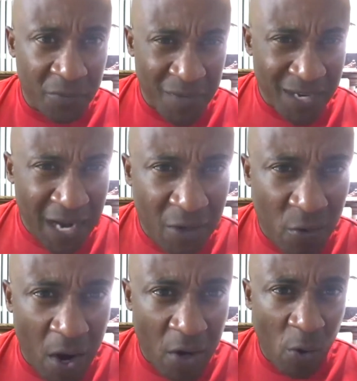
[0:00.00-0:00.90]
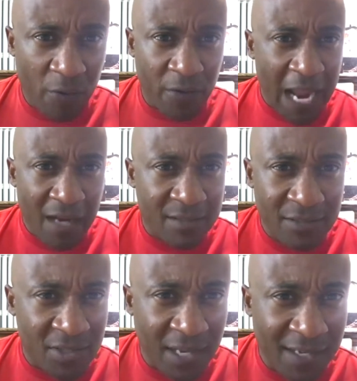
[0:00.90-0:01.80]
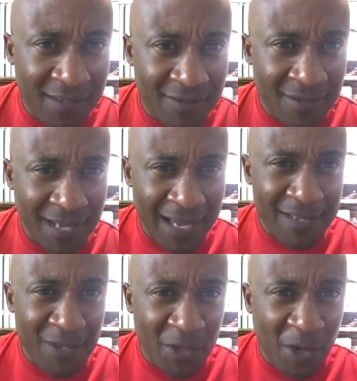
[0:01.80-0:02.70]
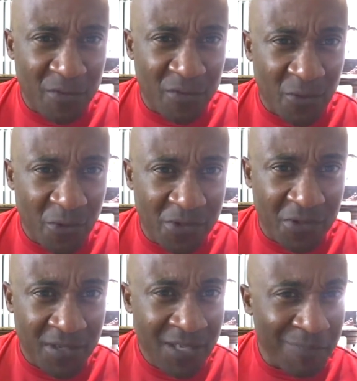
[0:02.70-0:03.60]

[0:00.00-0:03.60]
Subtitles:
Man, I cry over Alice in Chains. Hey, here comes the rooster.